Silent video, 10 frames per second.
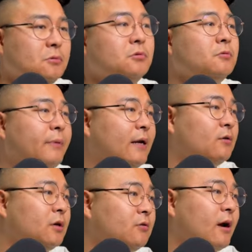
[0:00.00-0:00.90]
Ooh, bad
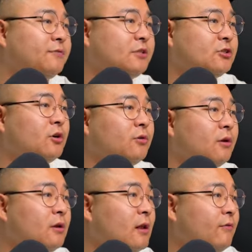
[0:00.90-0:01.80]
looking graph, six hundred
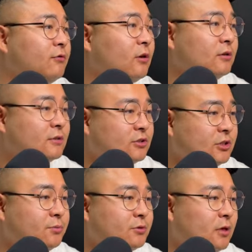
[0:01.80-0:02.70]
eleven dollars and
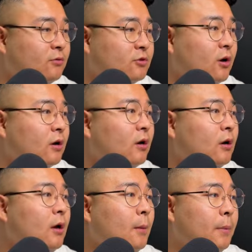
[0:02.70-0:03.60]
six percent return.
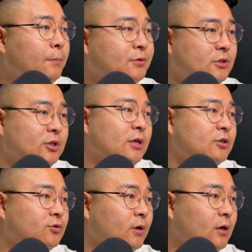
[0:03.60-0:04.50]
But position
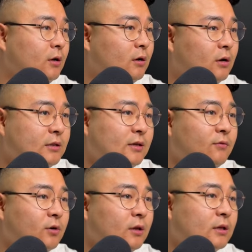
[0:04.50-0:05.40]
history, let's have
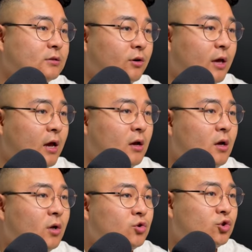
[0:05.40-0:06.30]
a look at this. Okay,
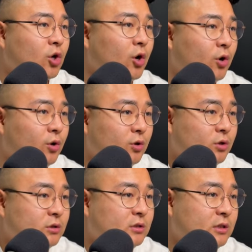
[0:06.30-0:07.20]
so
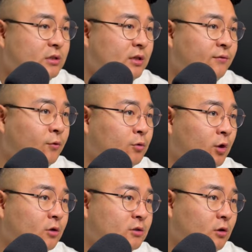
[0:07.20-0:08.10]
sixty-four
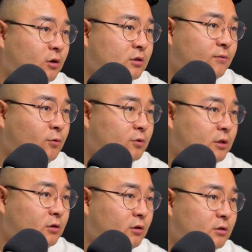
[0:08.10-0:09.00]
dollars lost,
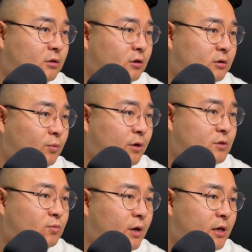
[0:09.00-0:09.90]
fourteen dollars lost. And when
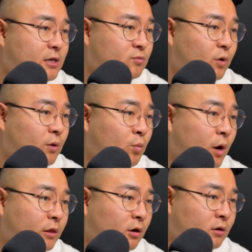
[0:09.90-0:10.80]
he's winning, he's winning
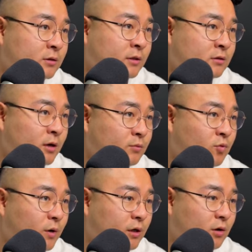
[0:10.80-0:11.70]
one dollar at a time,
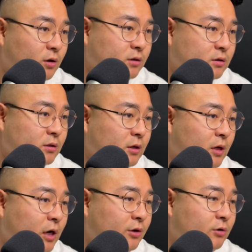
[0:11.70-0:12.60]
twenty dollars,
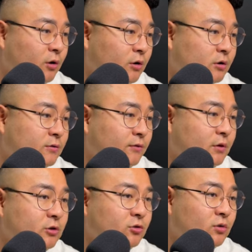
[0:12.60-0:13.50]
one hundred dollars lost,
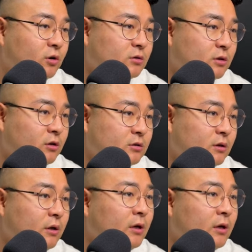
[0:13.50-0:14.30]
fifty-two dollars lost.